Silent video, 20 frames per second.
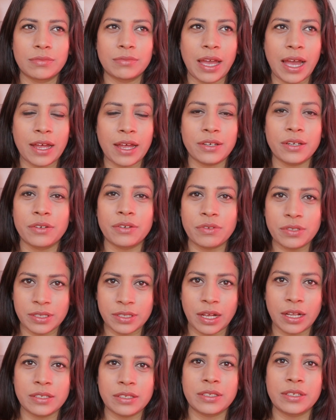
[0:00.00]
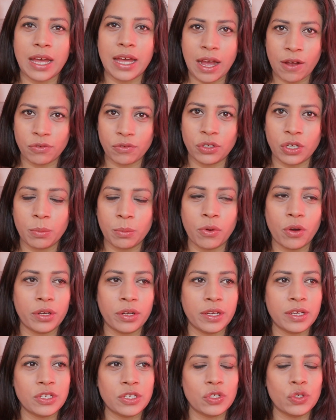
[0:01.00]
had a result and outcome
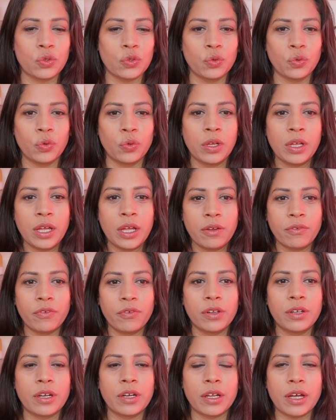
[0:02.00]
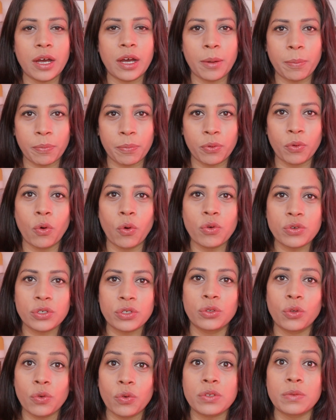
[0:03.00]
on it. You will approach
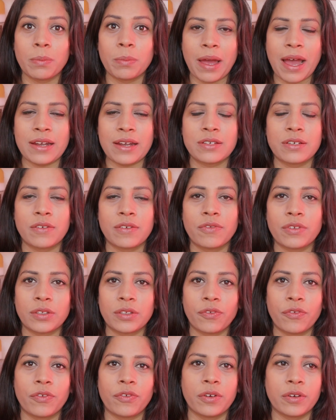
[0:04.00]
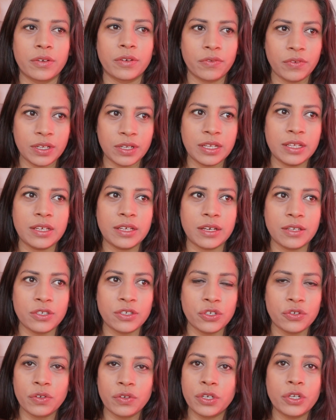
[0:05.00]
those matter with really a
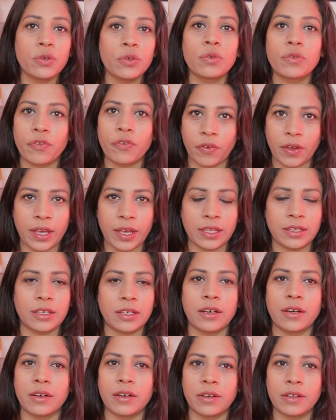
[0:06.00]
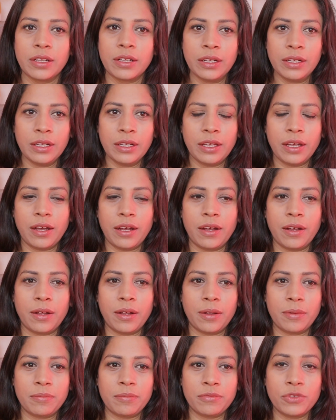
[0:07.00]
renewed faith,
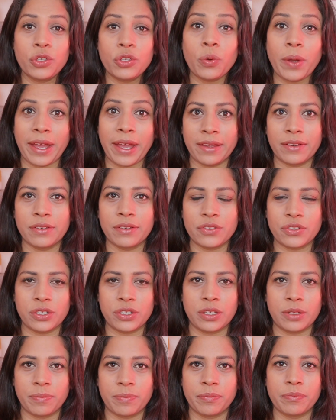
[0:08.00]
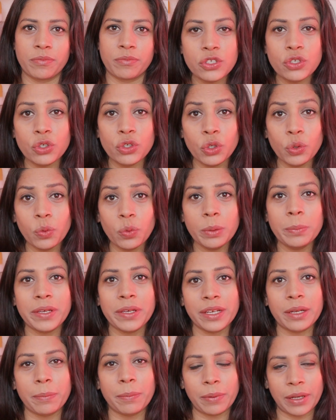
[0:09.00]
new energy. So you will
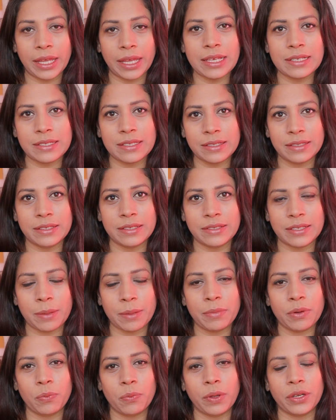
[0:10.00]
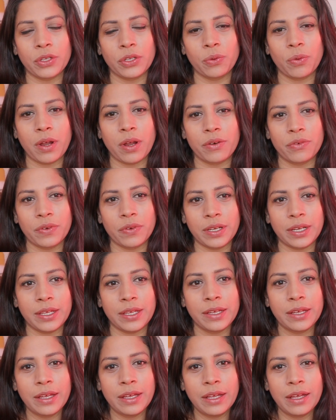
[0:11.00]
be in a place in December when you are
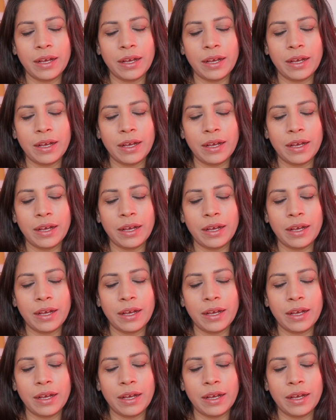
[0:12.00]
really